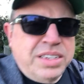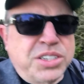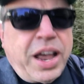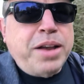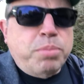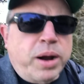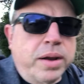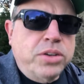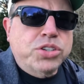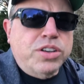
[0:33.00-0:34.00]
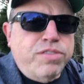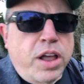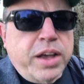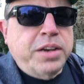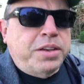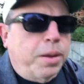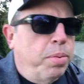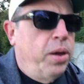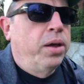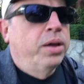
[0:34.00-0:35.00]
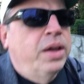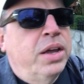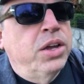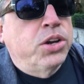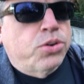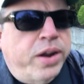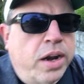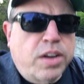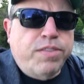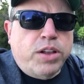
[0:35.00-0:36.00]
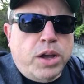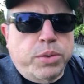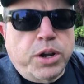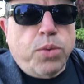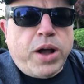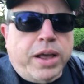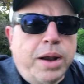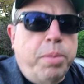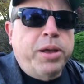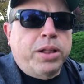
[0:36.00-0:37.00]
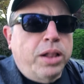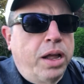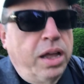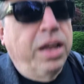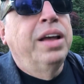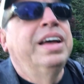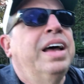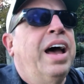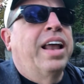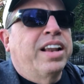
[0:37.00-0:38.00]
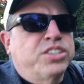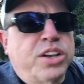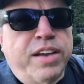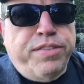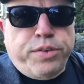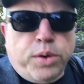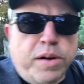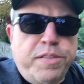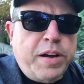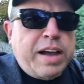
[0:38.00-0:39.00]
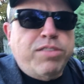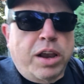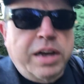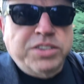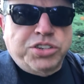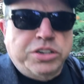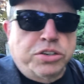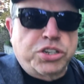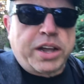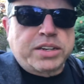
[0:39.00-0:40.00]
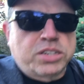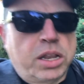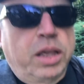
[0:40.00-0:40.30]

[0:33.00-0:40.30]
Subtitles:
Sidebar, here's a good vlogging tip. Try not to vlog when you're walking uphill unless you have 4 or 5 lungs in your chest.